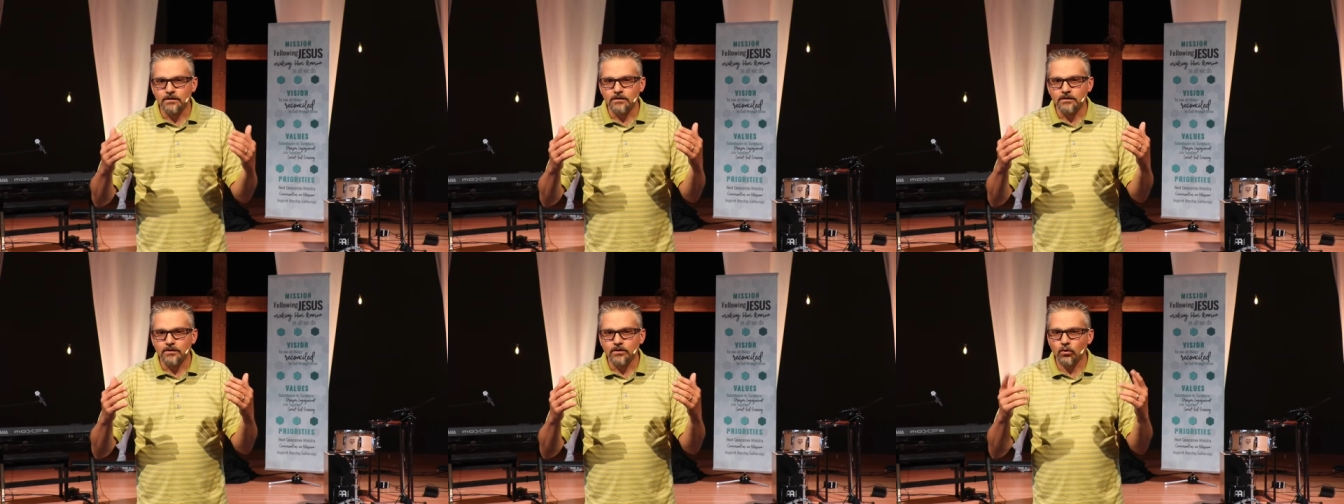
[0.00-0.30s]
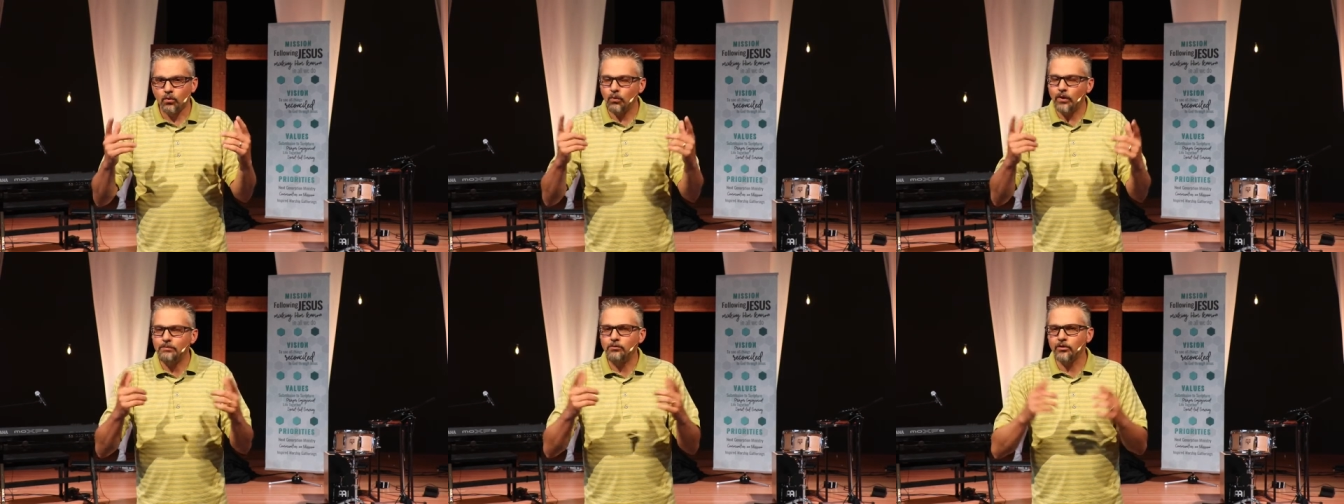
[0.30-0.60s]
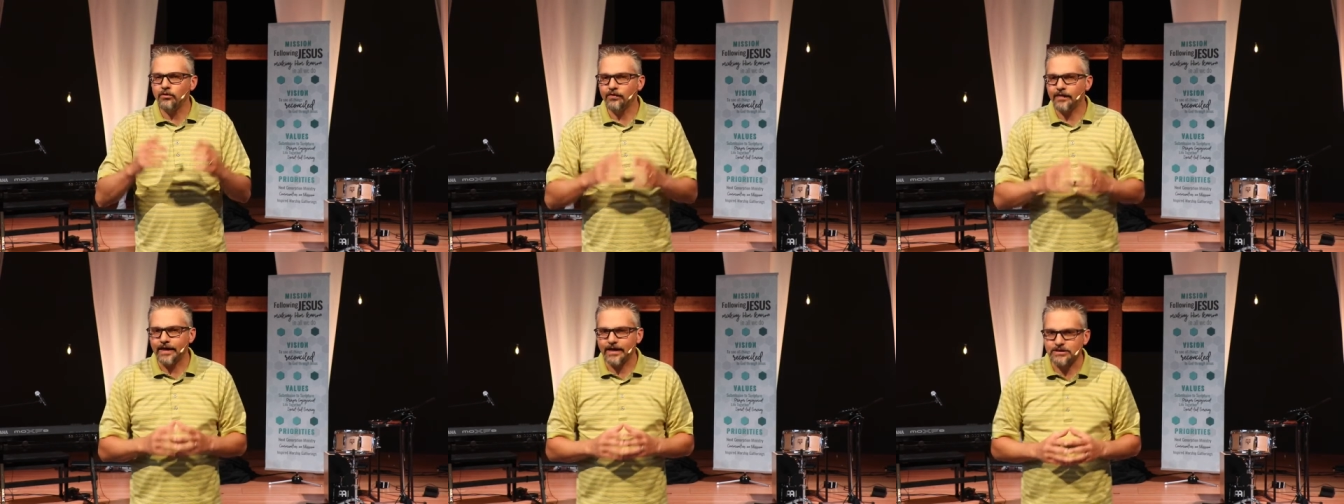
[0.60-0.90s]
One more
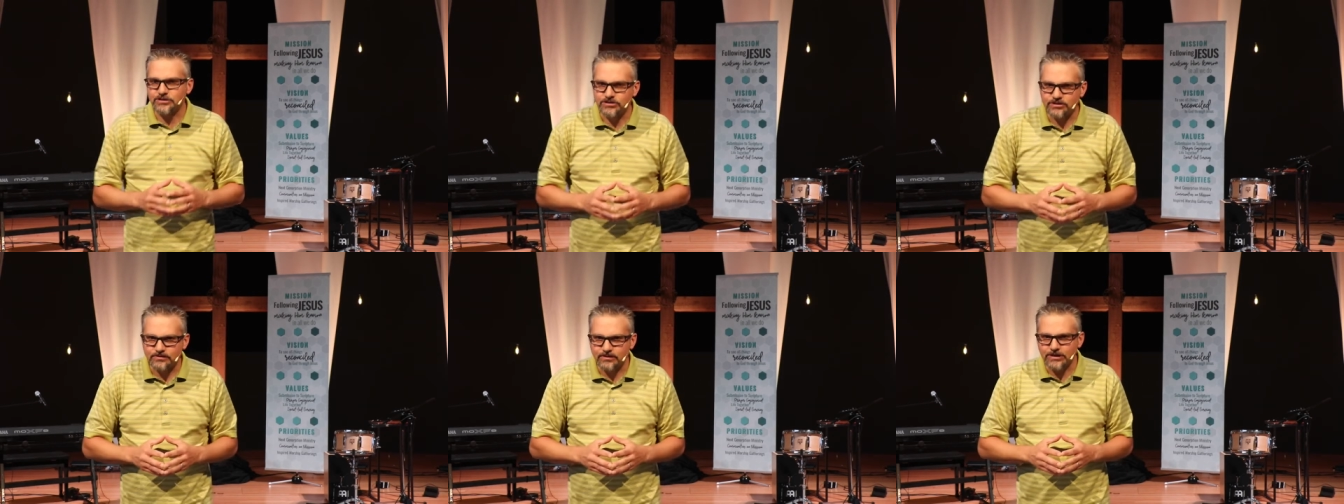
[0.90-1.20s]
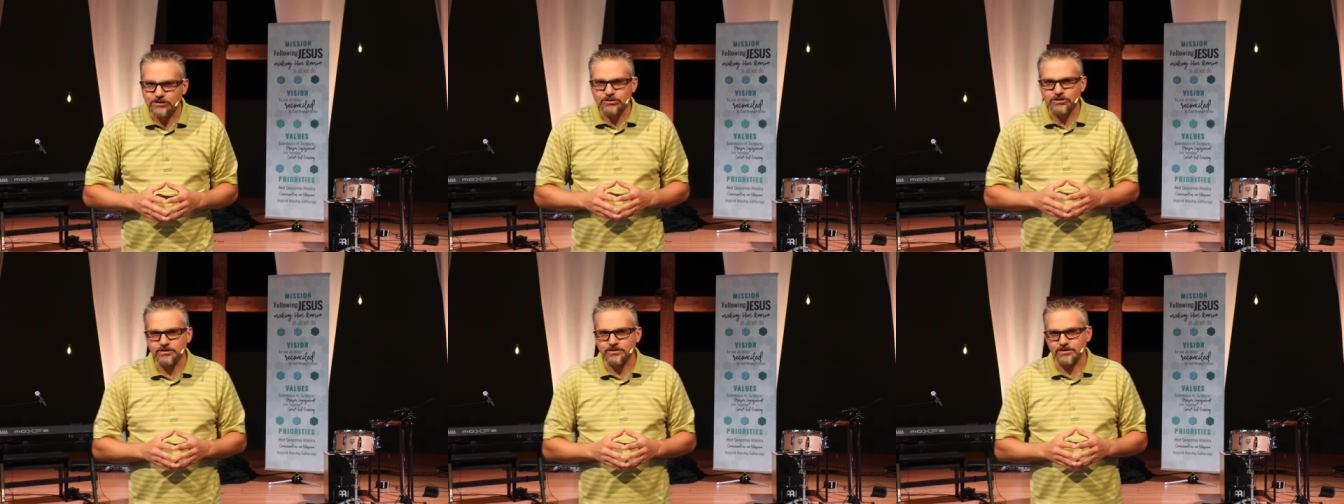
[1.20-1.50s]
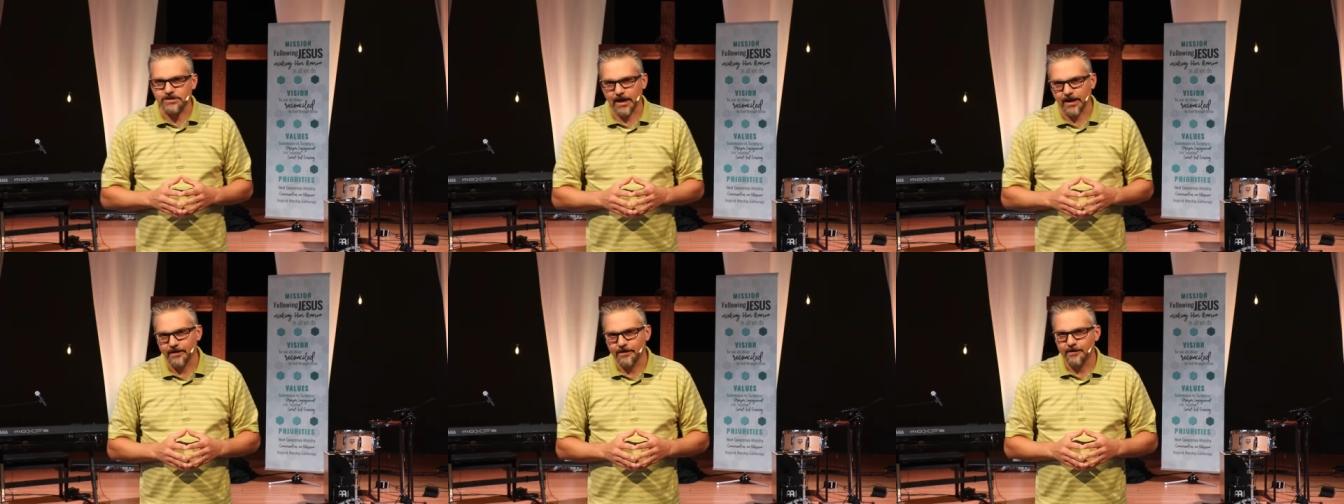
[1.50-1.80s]
thing I, sh- I should
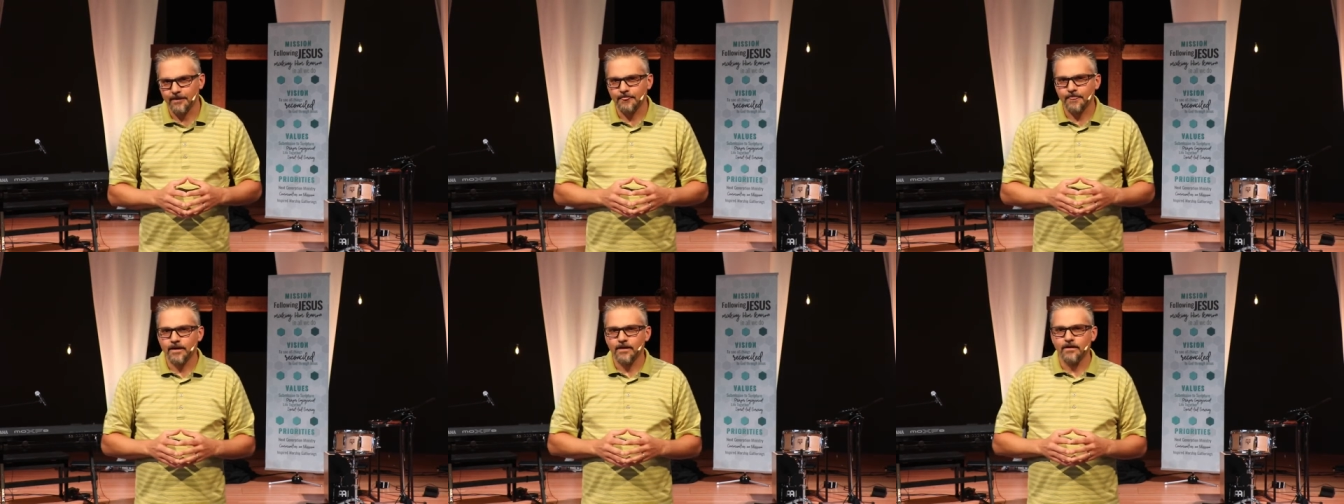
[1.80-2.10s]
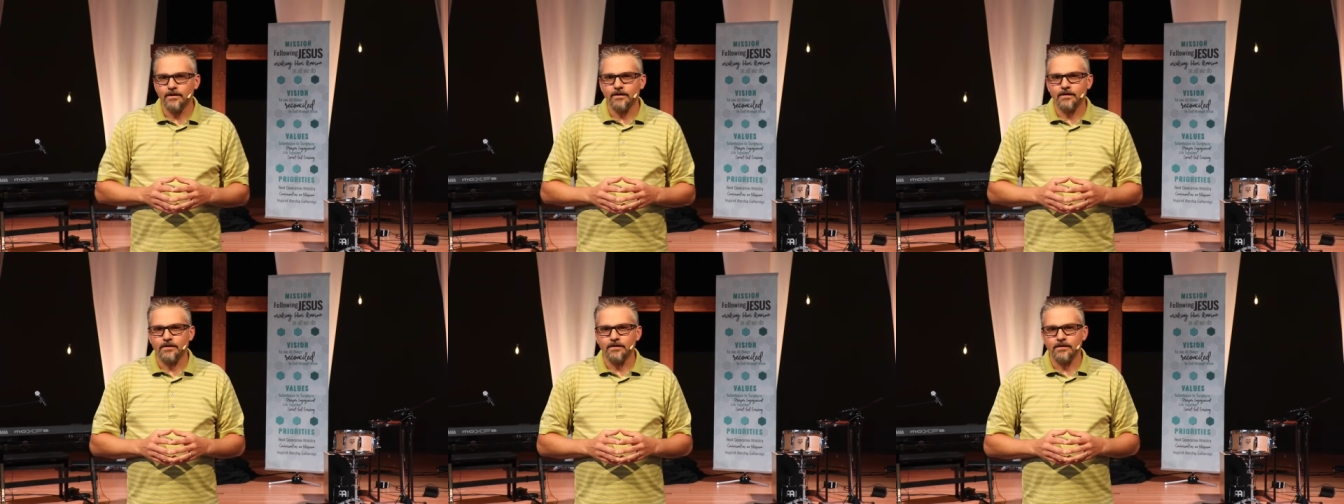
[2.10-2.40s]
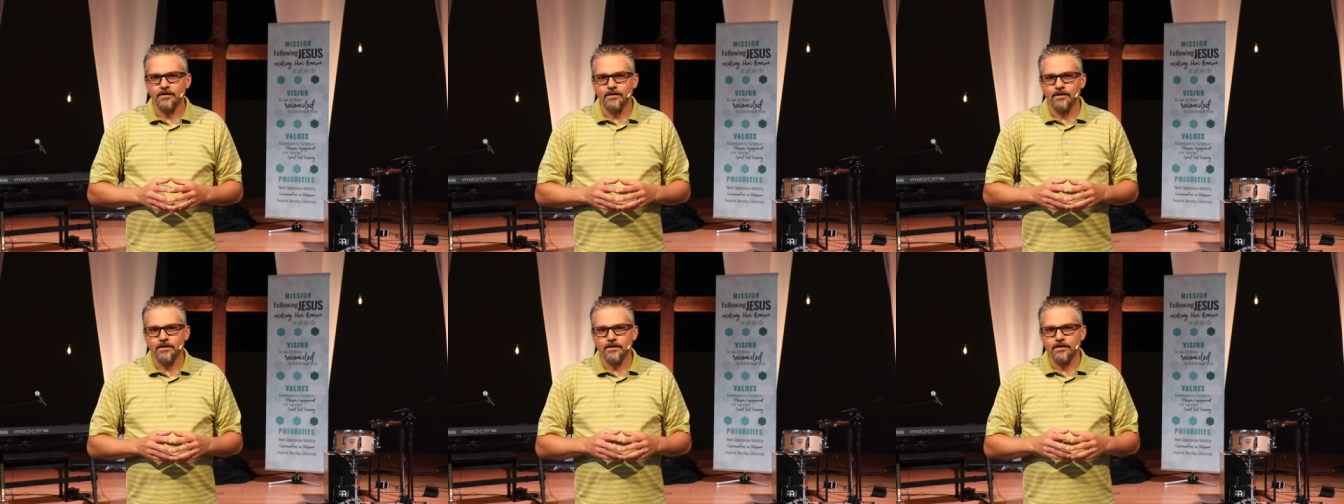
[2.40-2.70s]
say.
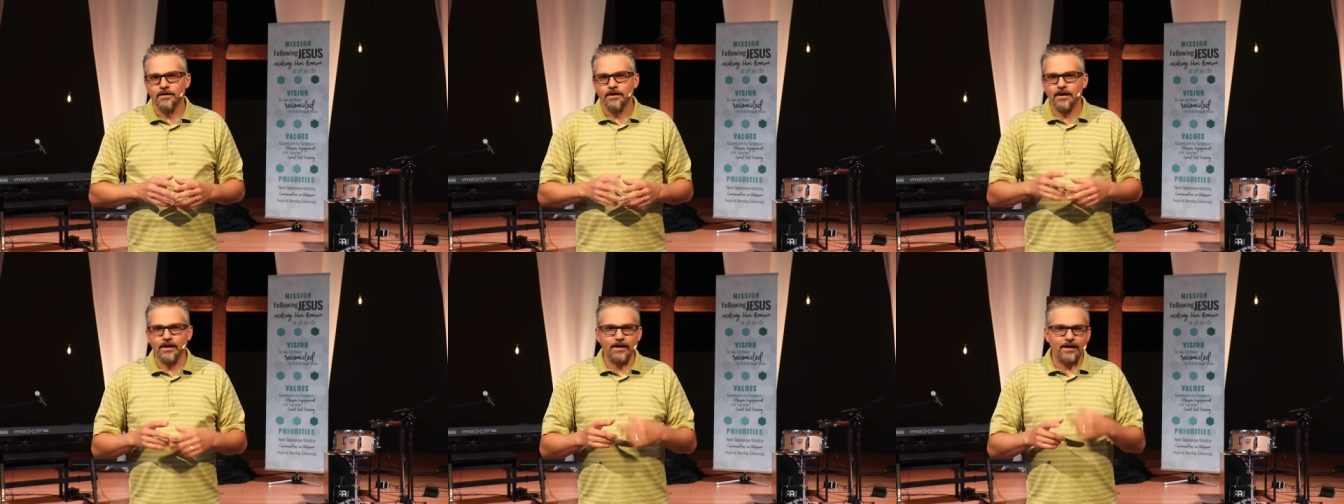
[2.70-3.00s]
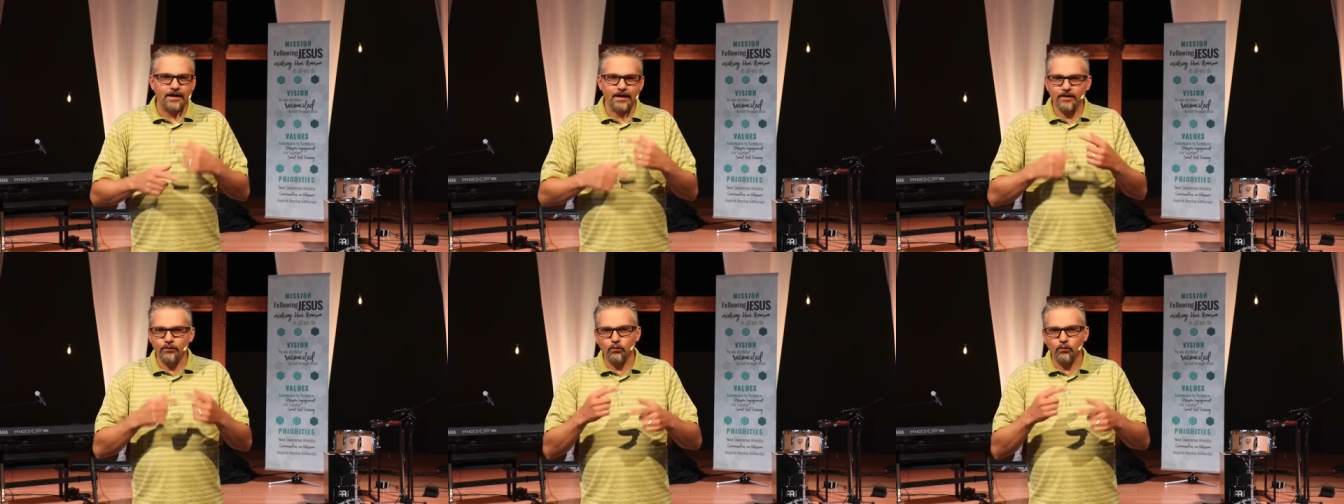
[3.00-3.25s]
Uh,